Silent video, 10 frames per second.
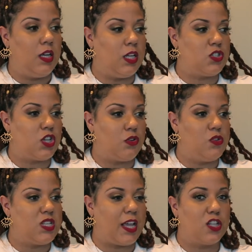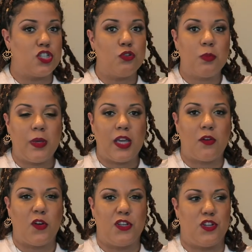And so you take a
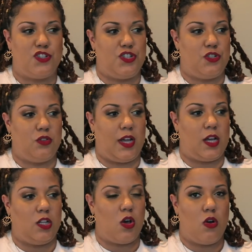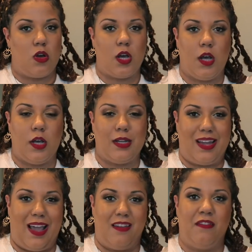toothpick, or you could do like a long
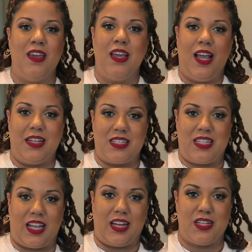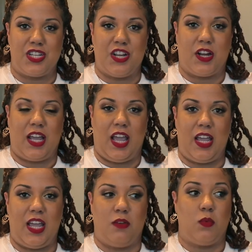knife and stick it into your
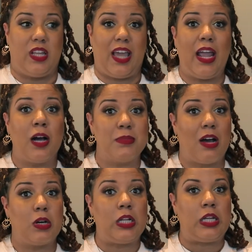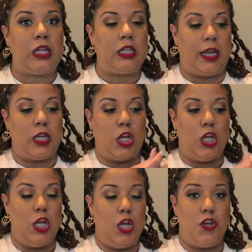cake. And when the cake comes out clean, like
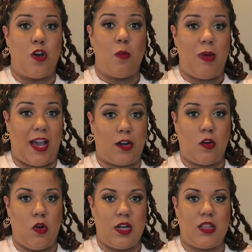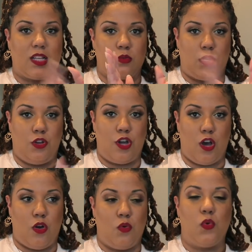no batter on it, that's when you
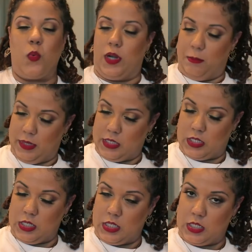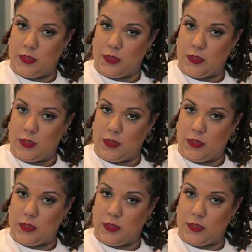know we're in business.